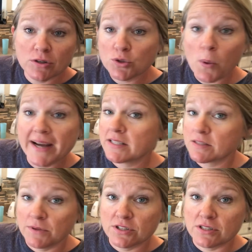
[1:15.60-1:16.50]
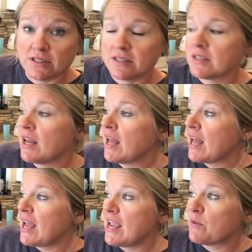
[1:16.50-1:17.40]
twice as much as this.
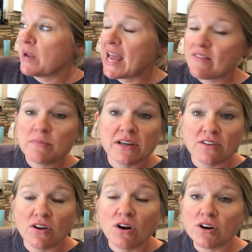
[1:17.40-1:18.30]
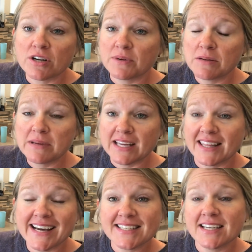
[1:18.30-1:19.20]
And we haven't picked the garden. We didn't pick it
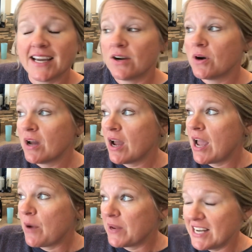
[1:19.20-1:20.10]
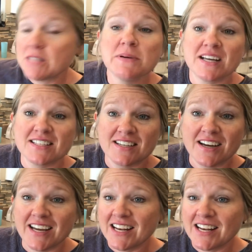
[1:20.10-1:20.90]
last night, and we need to pick it tonight.